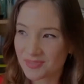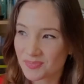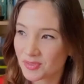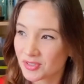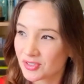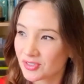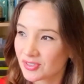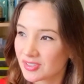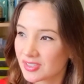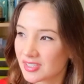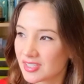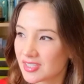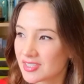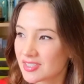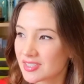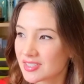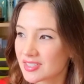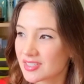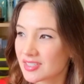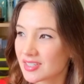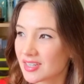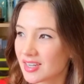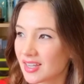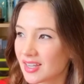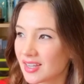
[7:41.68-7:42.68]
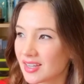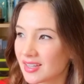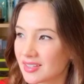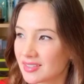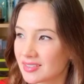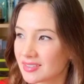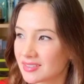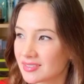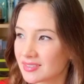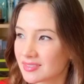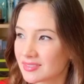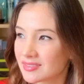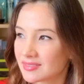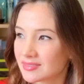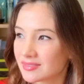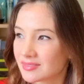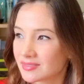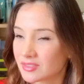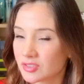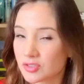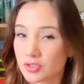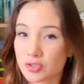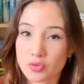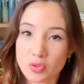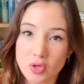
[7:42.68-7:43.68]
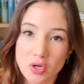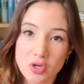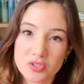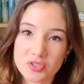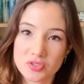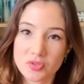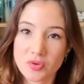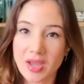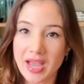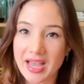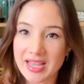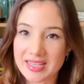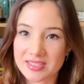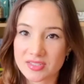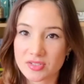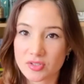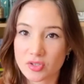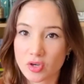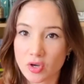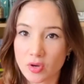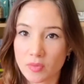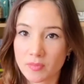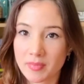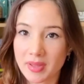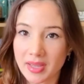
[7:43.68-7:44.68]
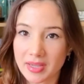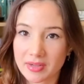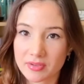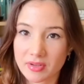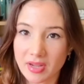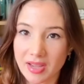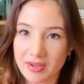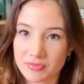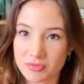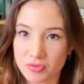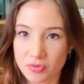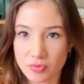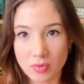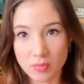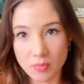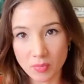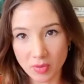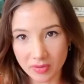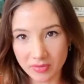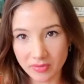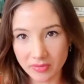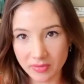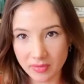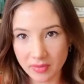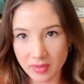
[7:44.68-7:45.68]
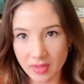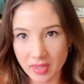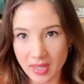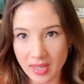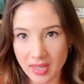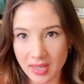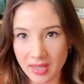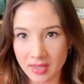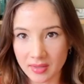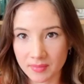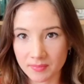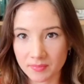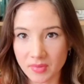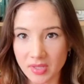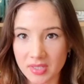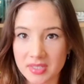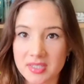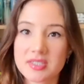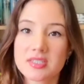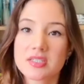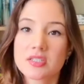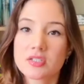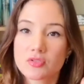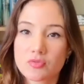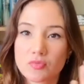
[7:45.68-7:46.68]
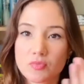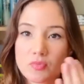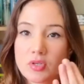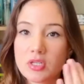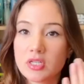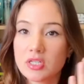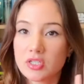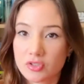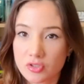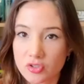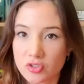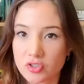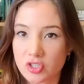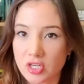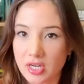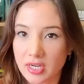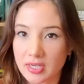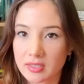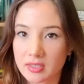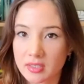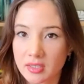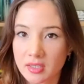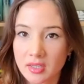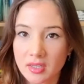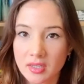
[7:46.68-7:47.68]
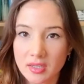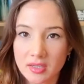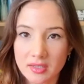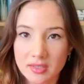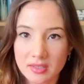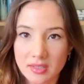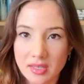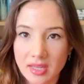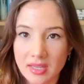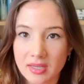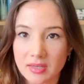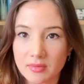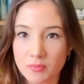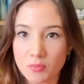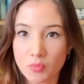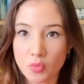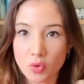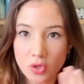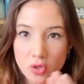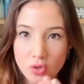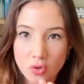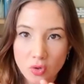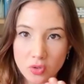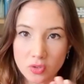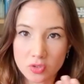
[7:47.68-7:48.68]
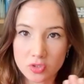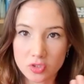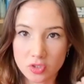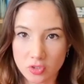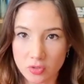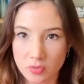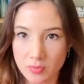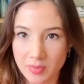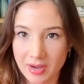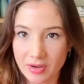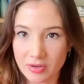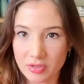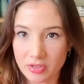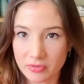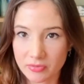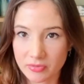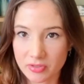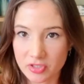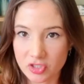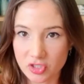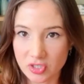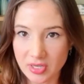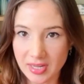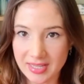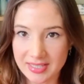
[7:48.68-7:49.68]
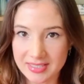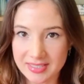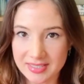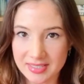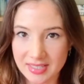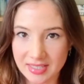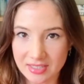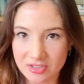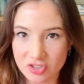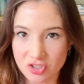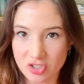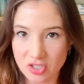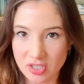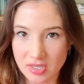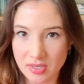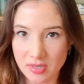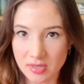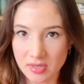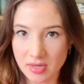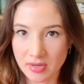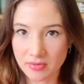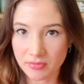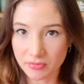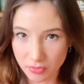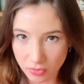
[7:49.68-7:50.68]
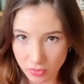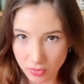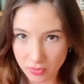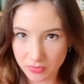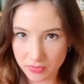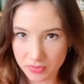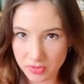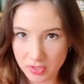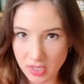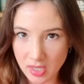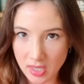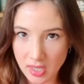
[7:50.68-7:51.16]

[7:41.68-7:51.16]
but not least, you were also asked to come back after a month. And this is really to check like more long-term how your vision has actually evolved.